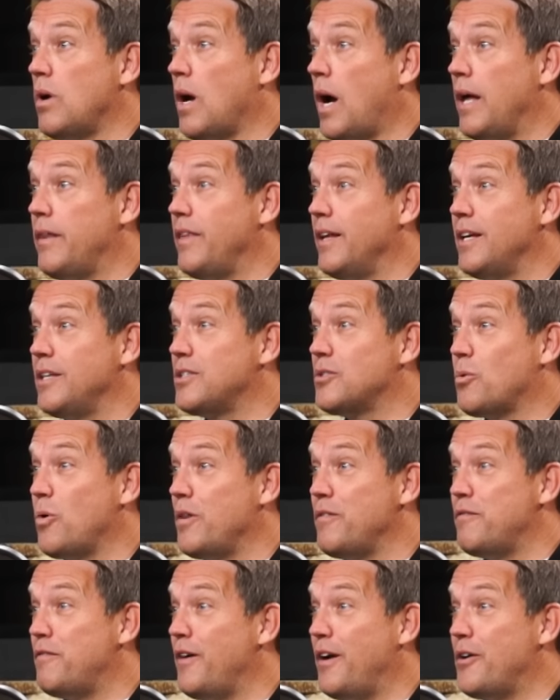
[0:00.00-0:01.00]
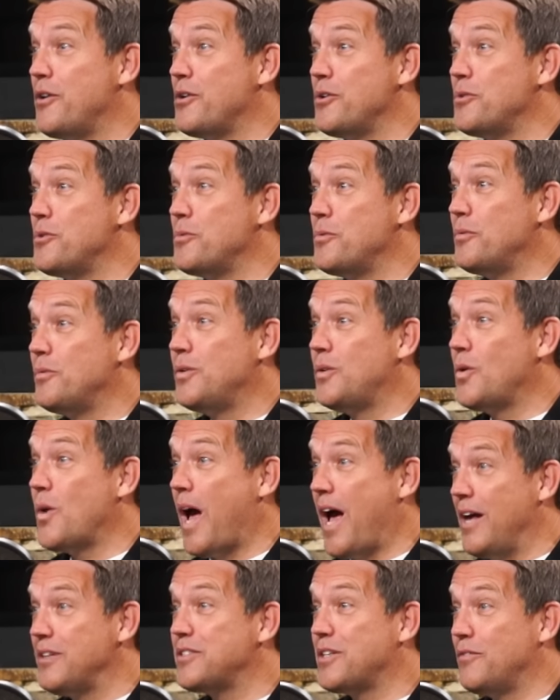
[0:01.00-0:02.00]
I think it's quite fair to to
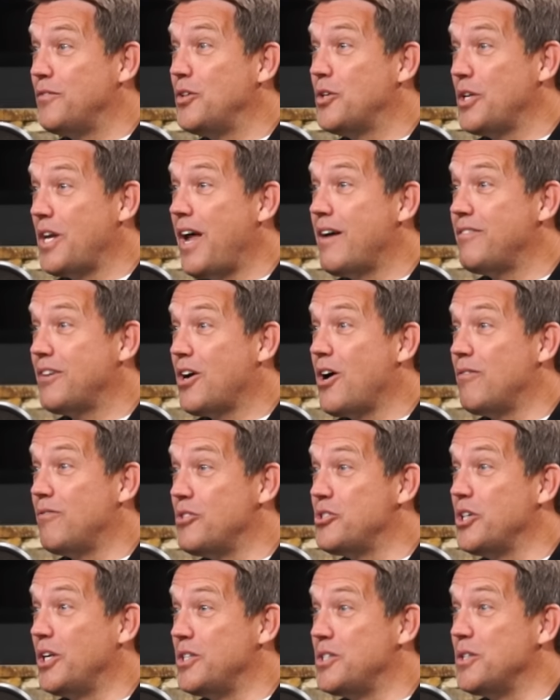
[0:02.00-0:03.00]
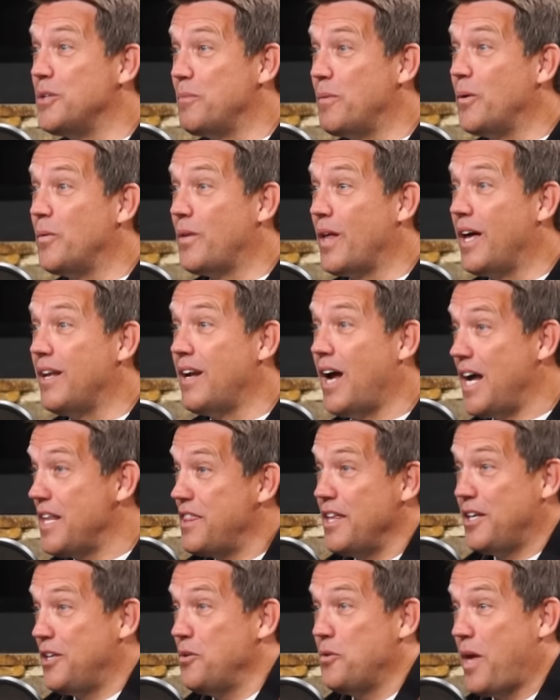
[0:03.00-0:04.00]
ask if you can have a conversation about that. I
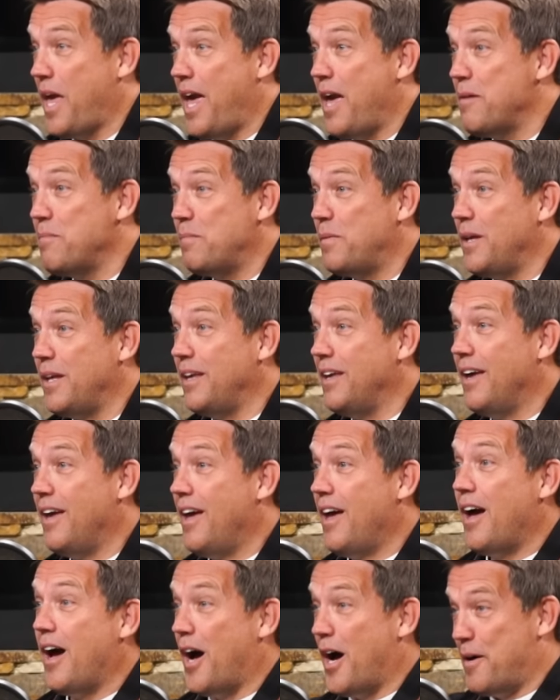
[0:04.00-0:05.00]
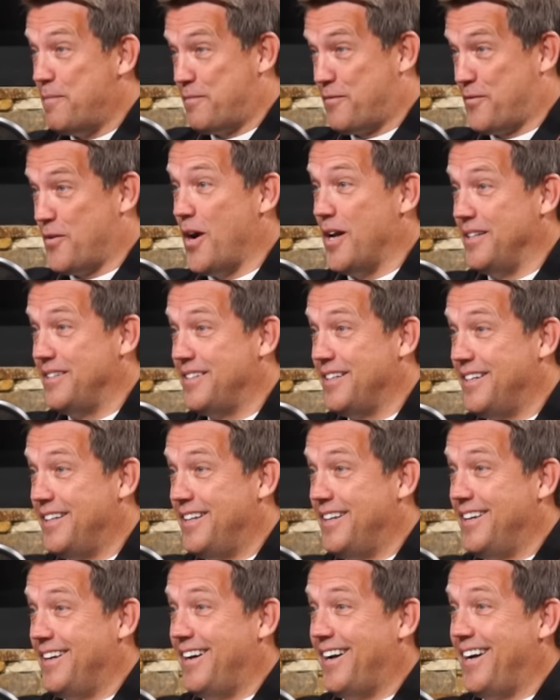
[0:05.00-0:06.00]
think you can be upfront.
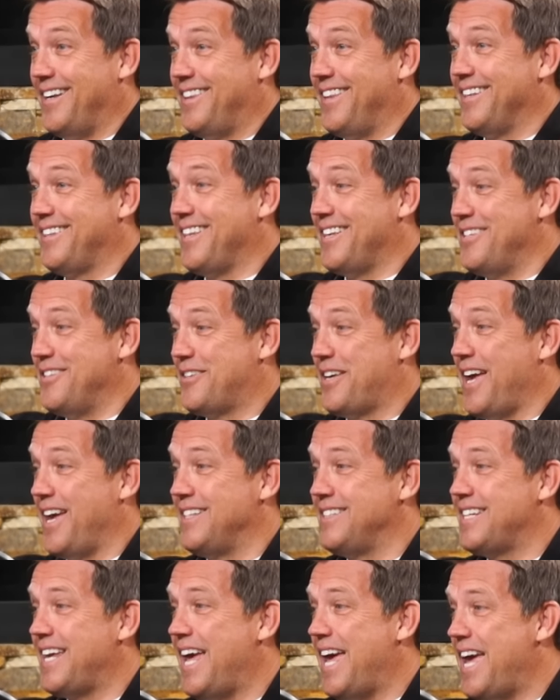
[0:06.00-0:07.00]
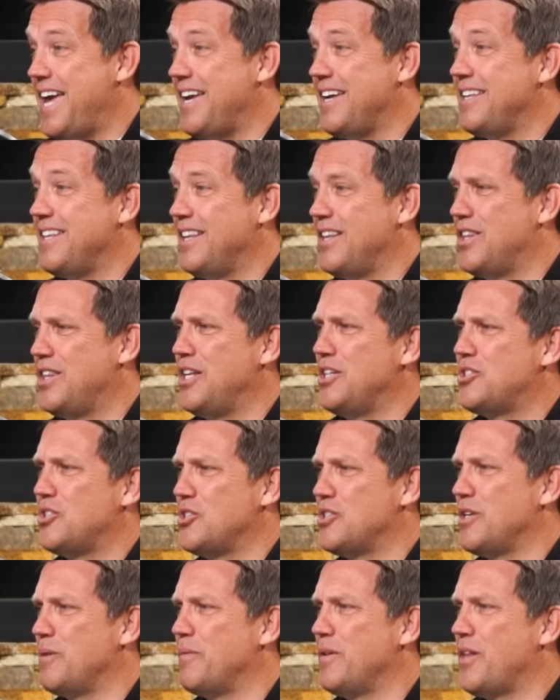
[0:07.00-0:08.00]
I think that you can say, "Hey, these are
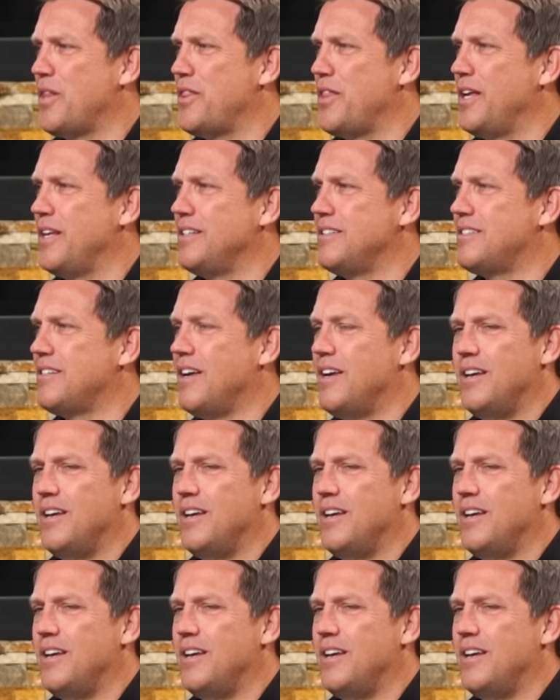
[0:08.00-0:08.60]
some of the things